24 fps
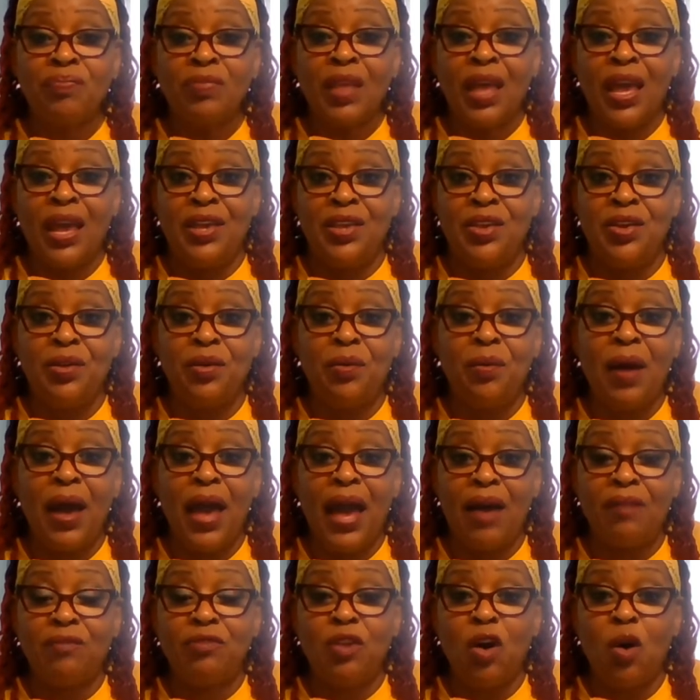and you don't
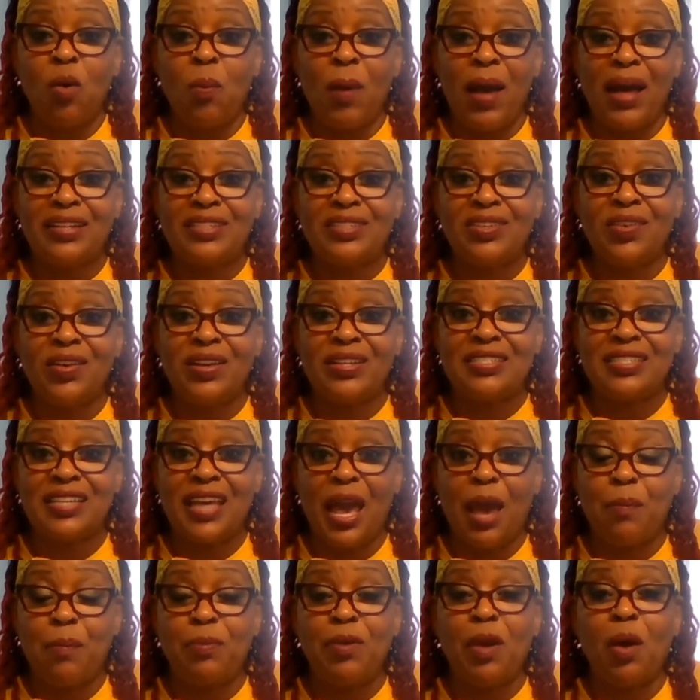have nowhere to
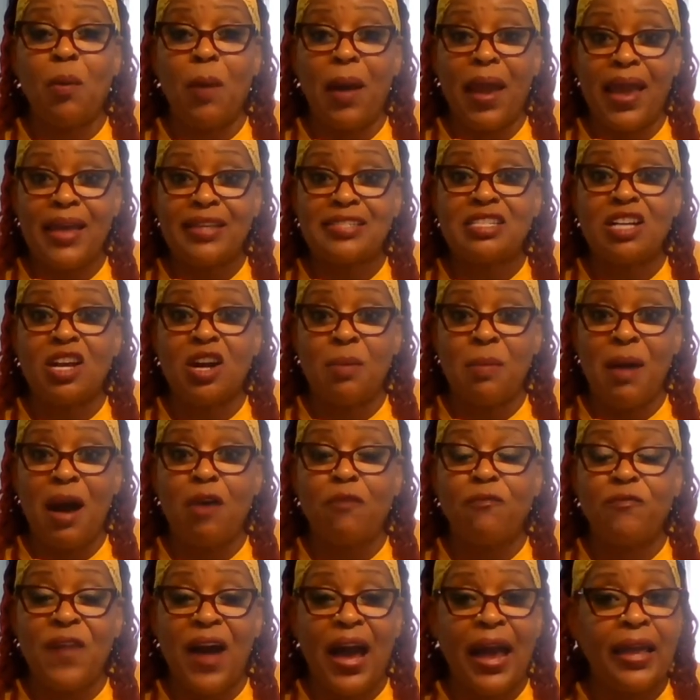escape, your ass come
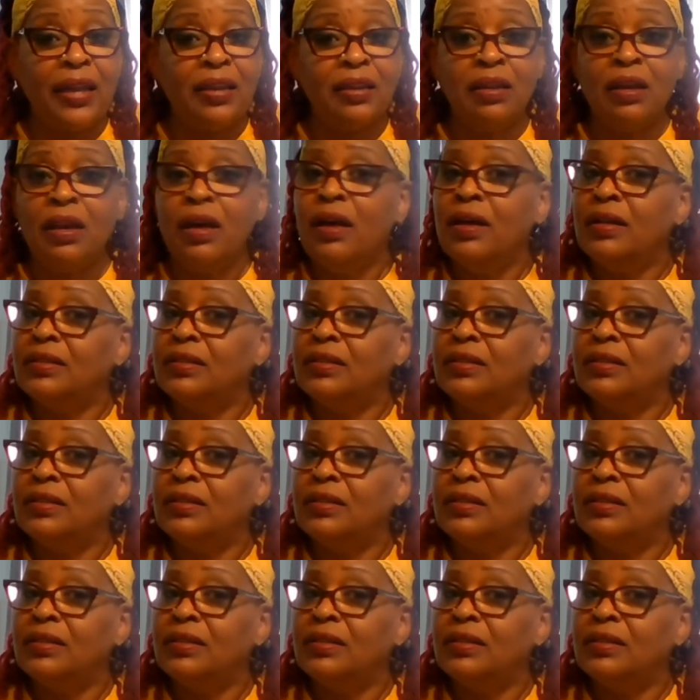out fighting.